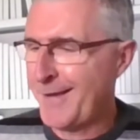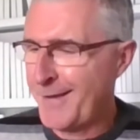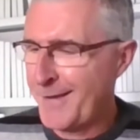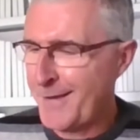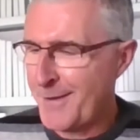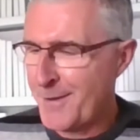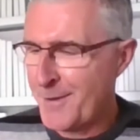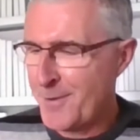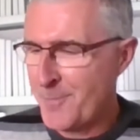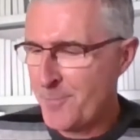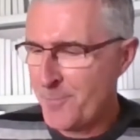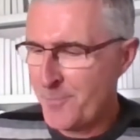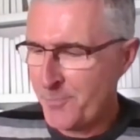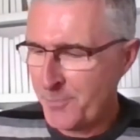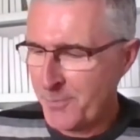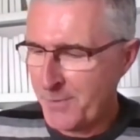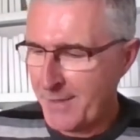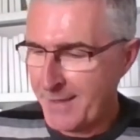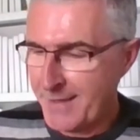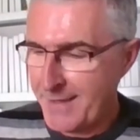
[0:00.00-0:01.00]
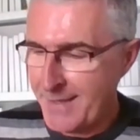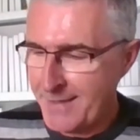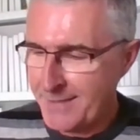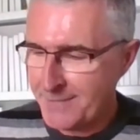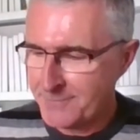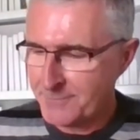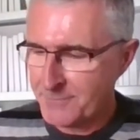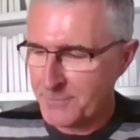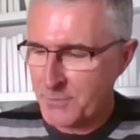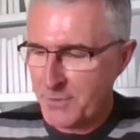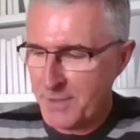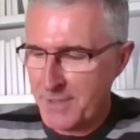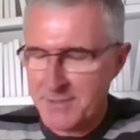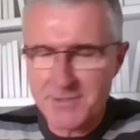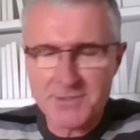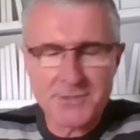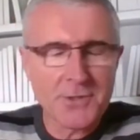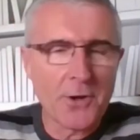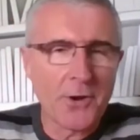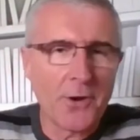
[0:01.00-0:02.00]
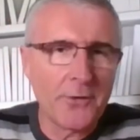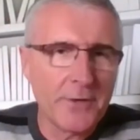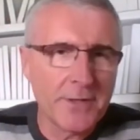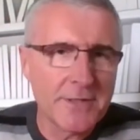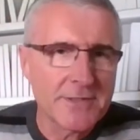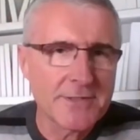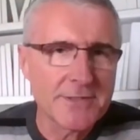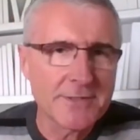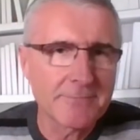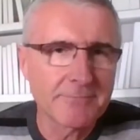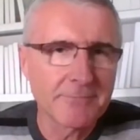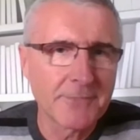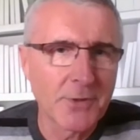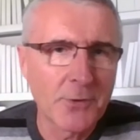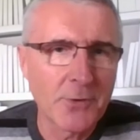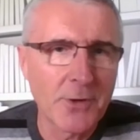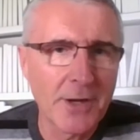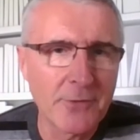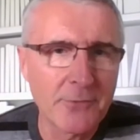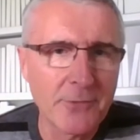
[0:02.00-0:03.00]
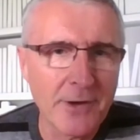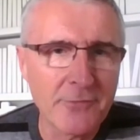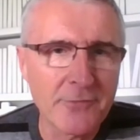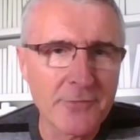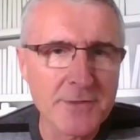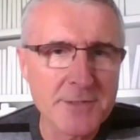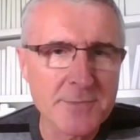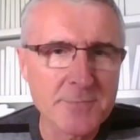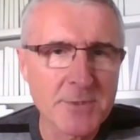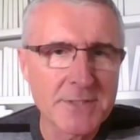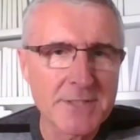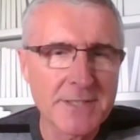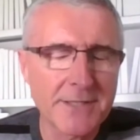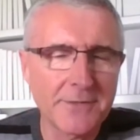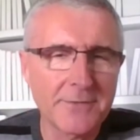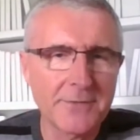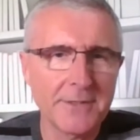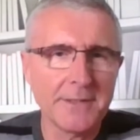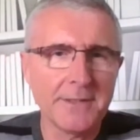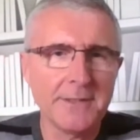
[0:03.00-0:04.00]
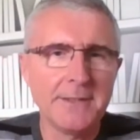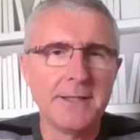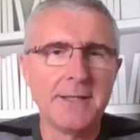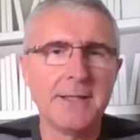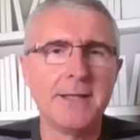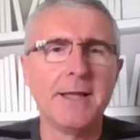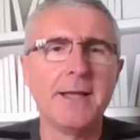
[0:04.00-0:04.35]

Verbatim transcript: um, again, great stories, great reference material.